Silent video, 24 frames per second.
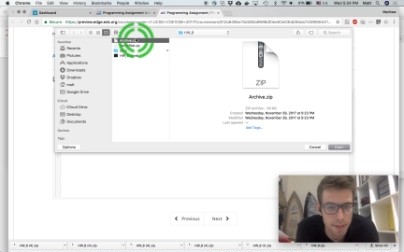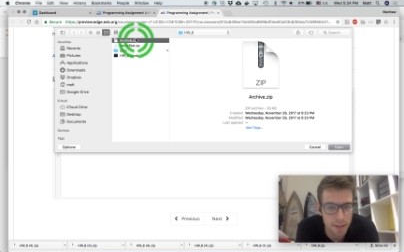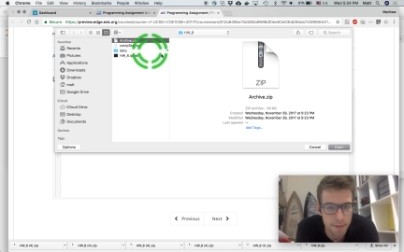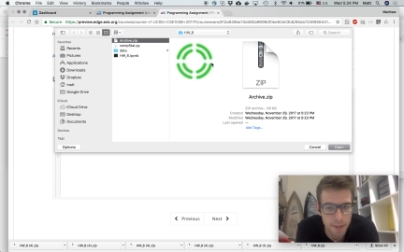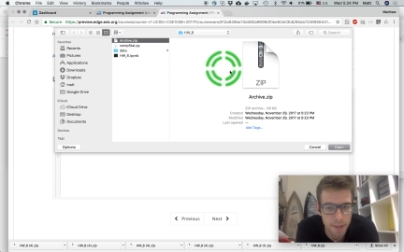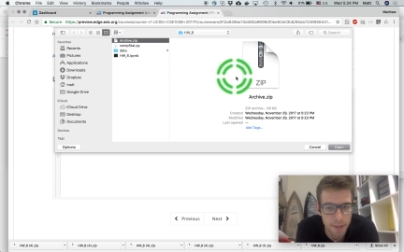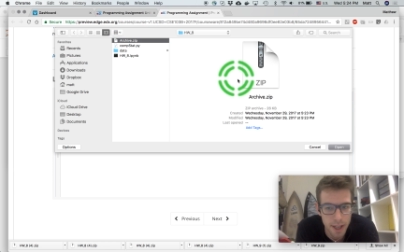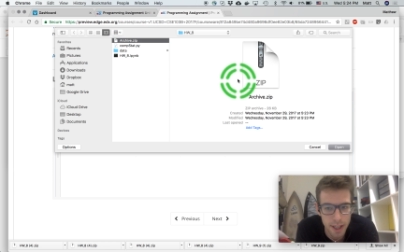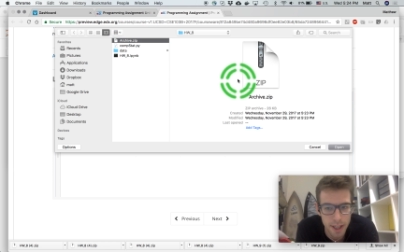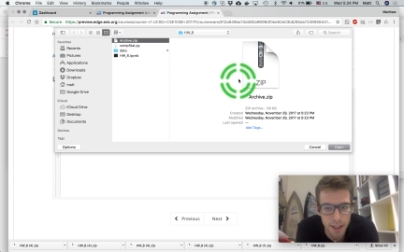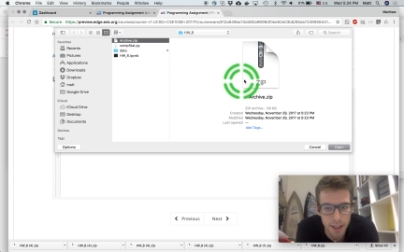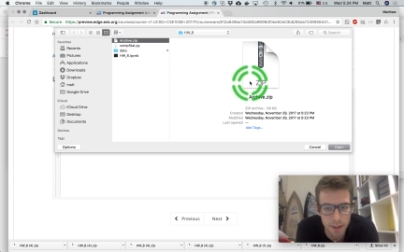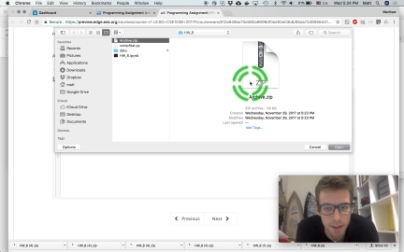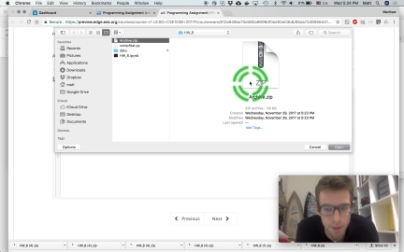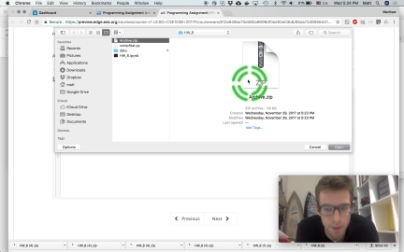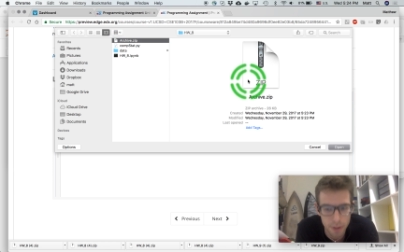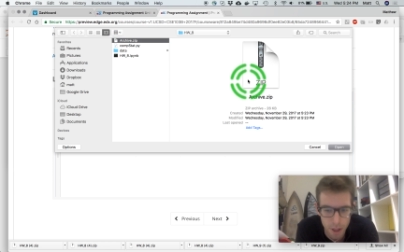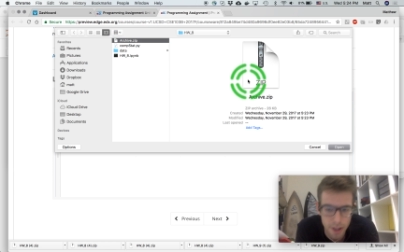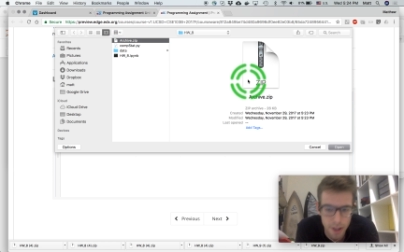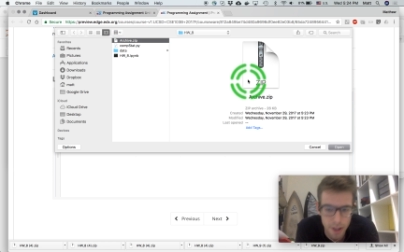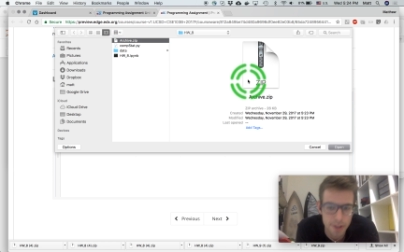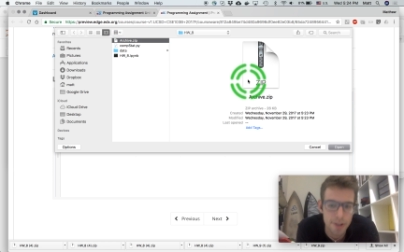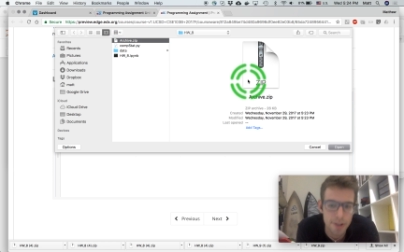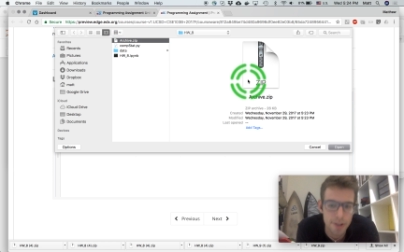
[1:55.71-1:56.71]

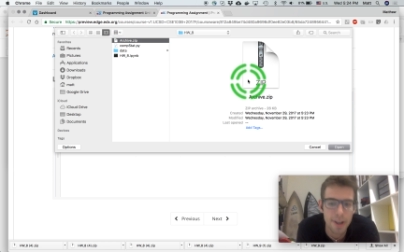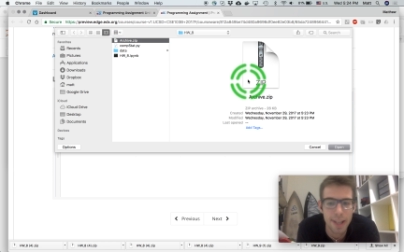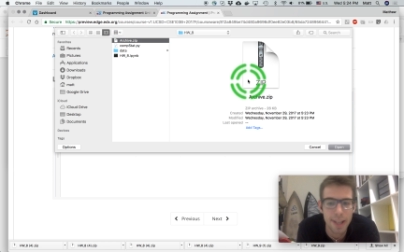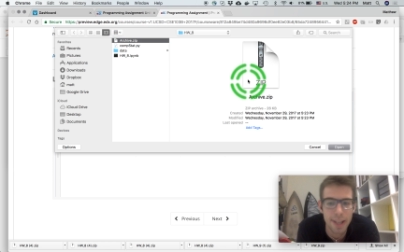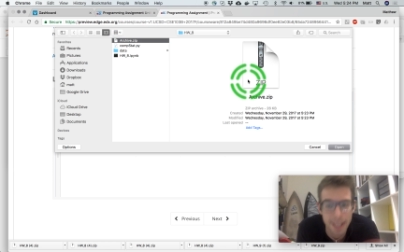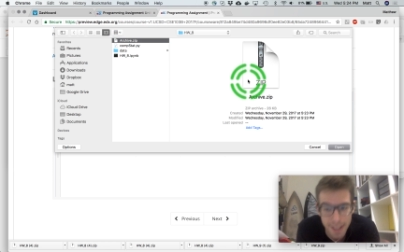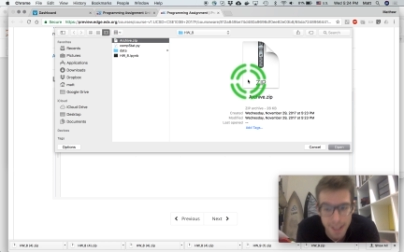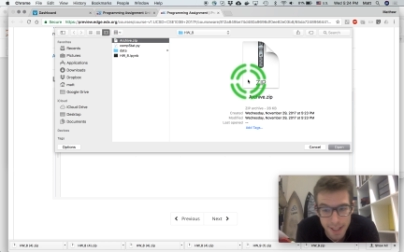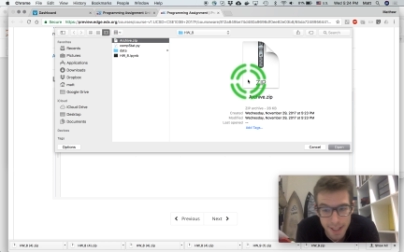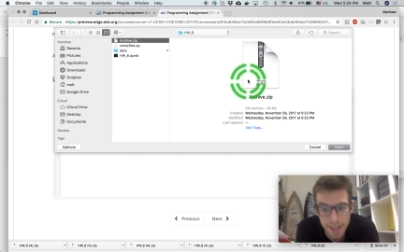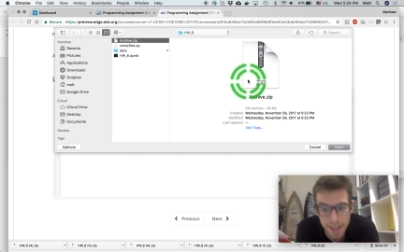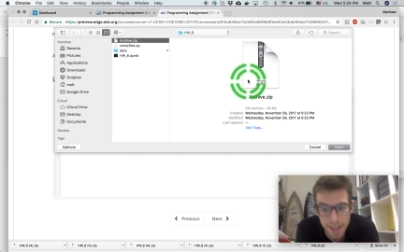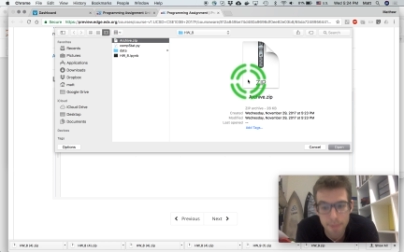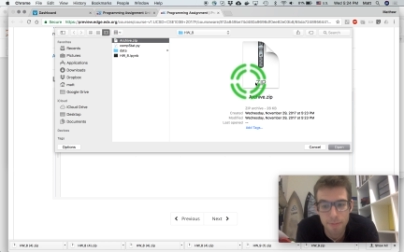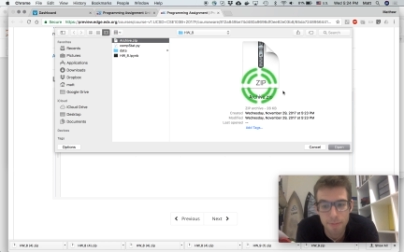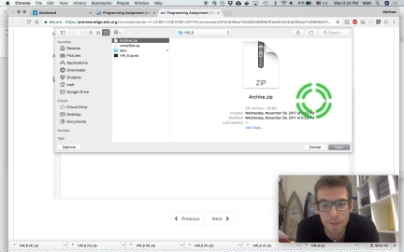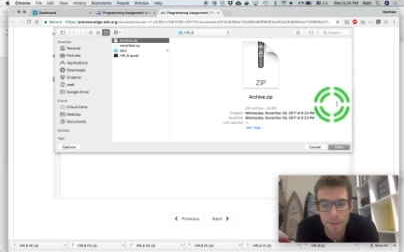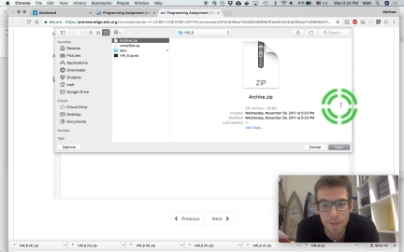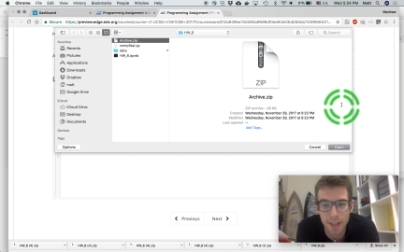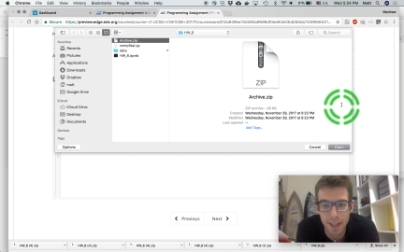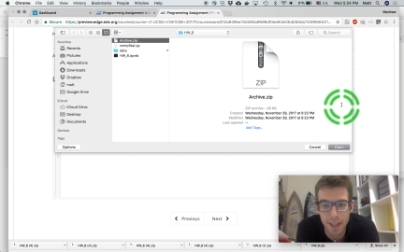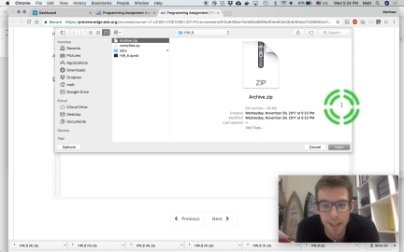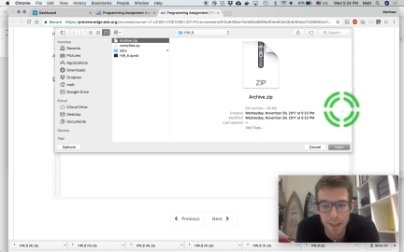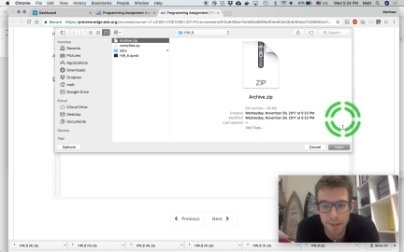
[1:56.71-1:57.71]
that zip
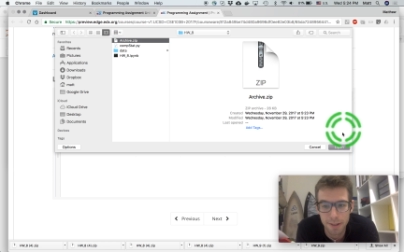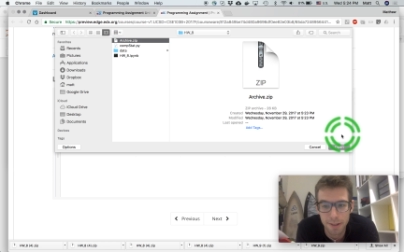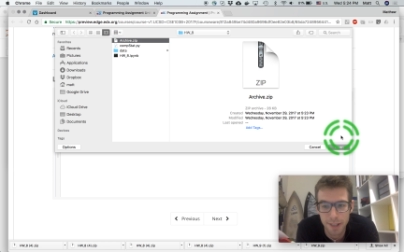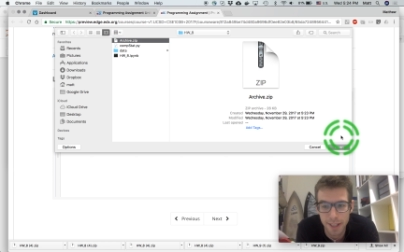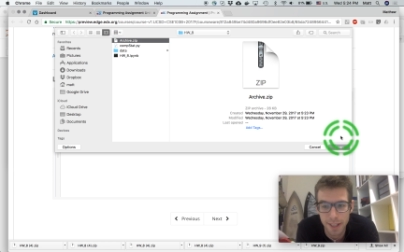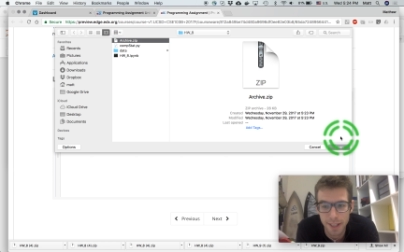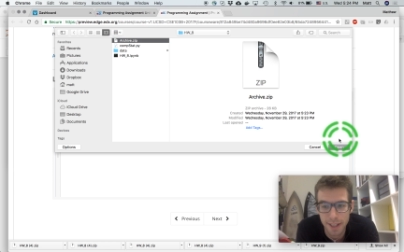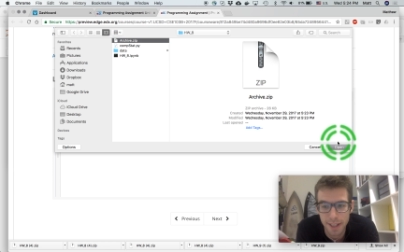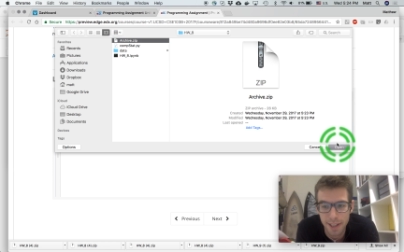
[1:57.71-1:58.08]
file right